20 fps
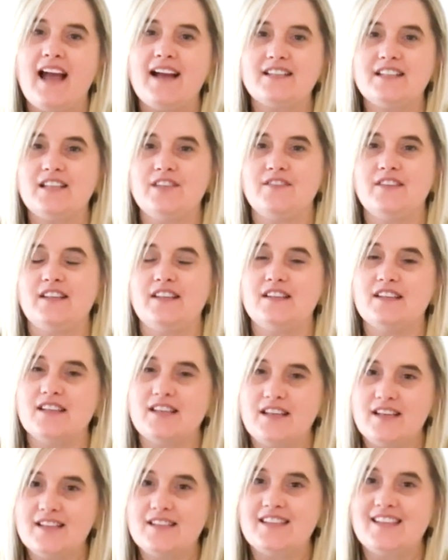
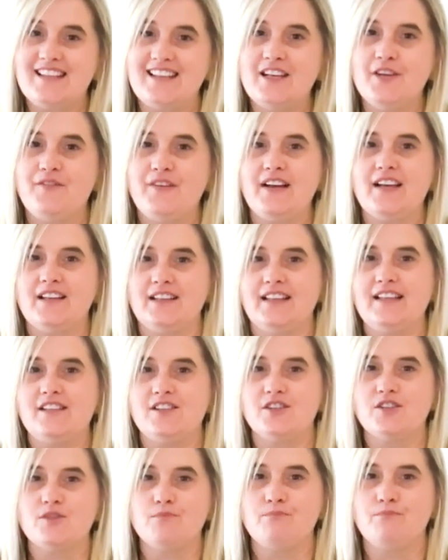activity significantly
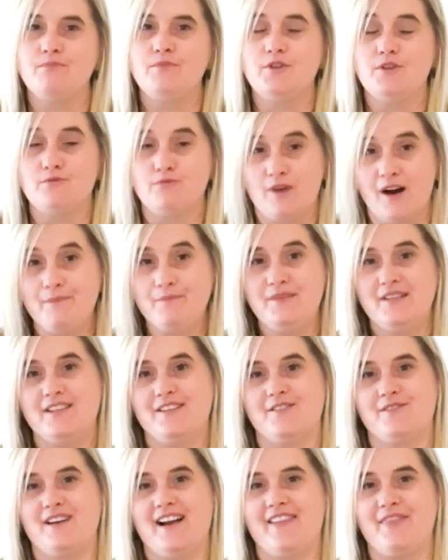disrupted
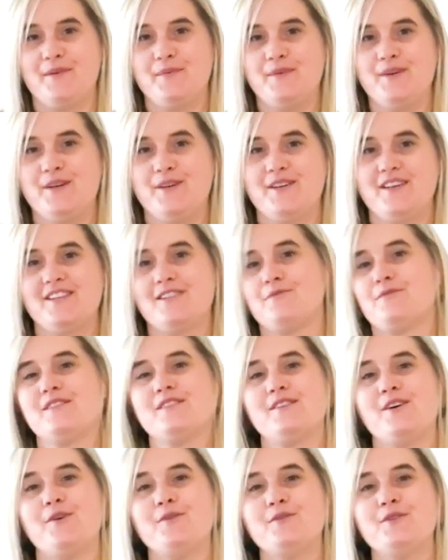around the world as a
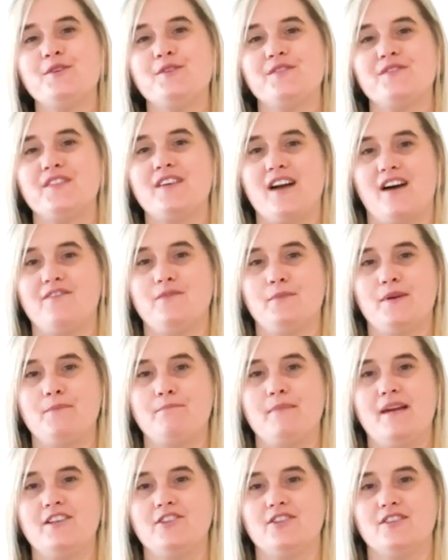result of government
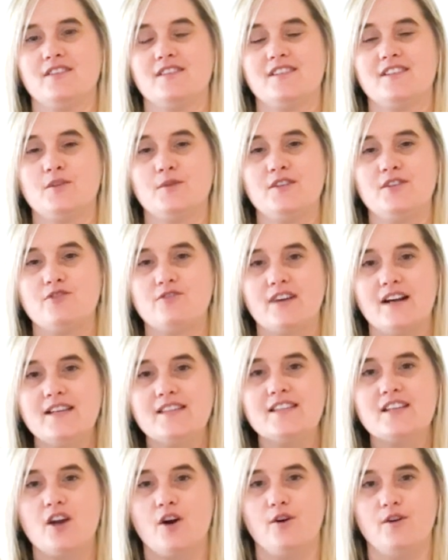measures to
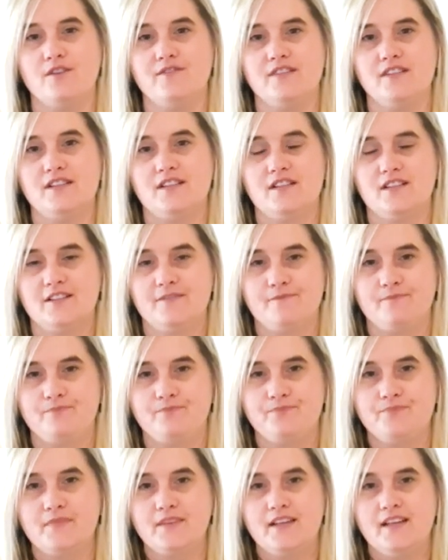address COVID,
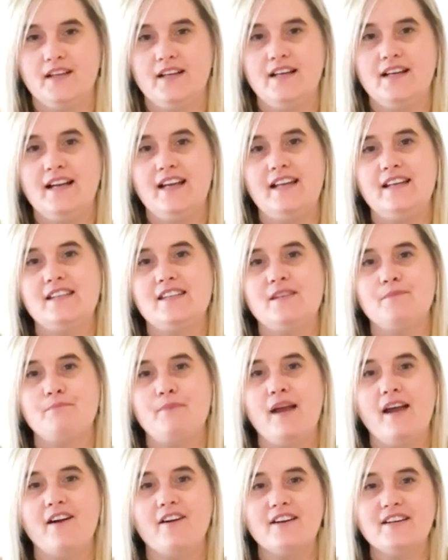it is
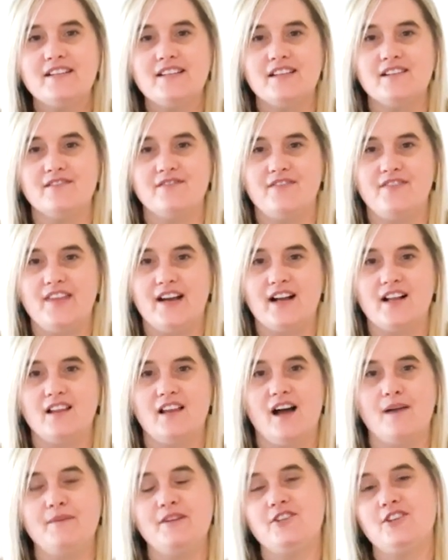imperative that
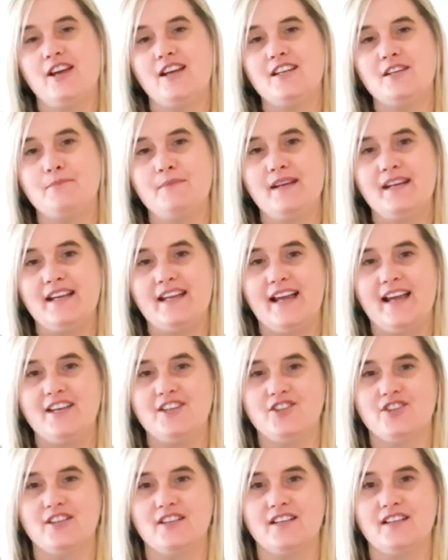climate change
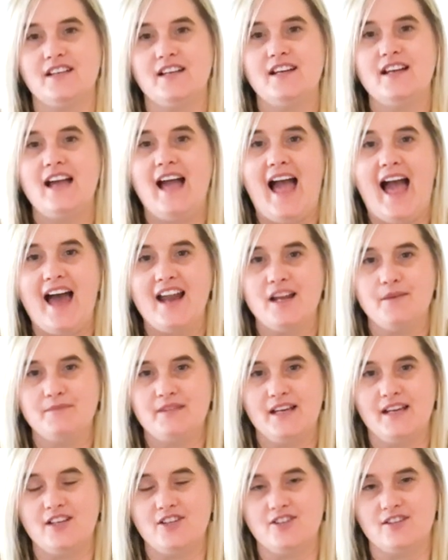mitigation,
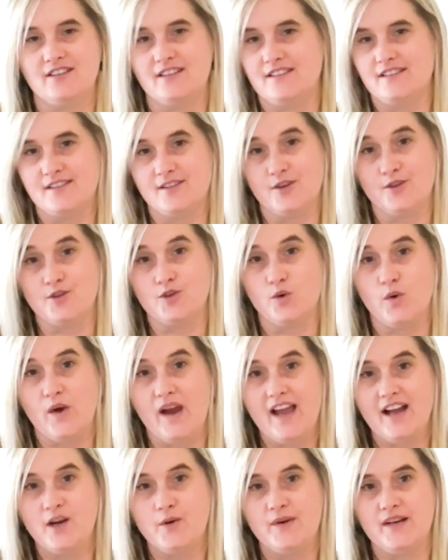adaptation, and social
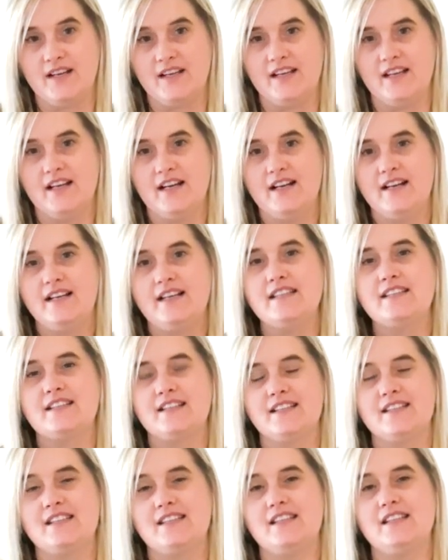equity is
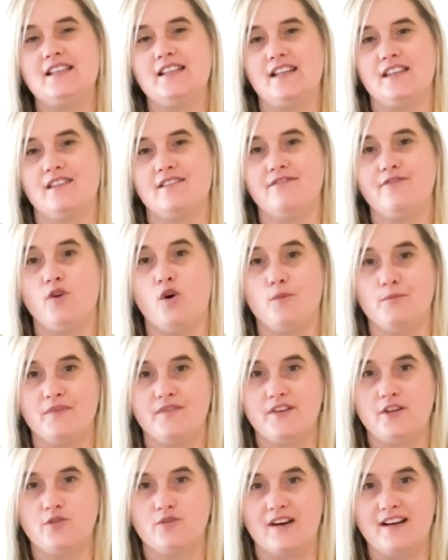considered in the form of
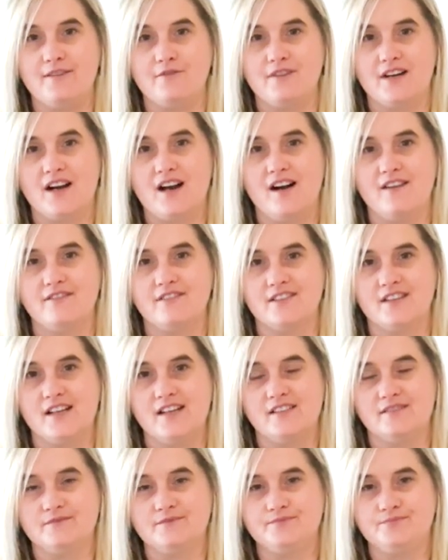a green
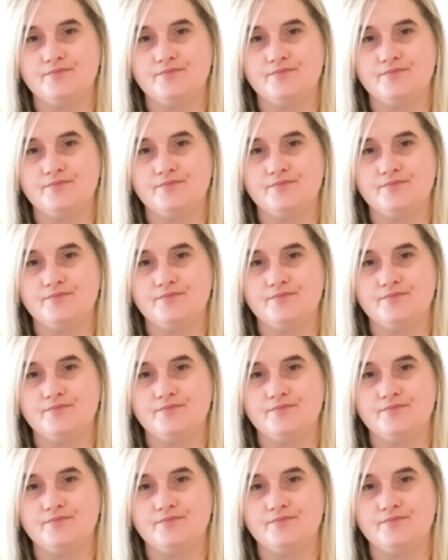recovery.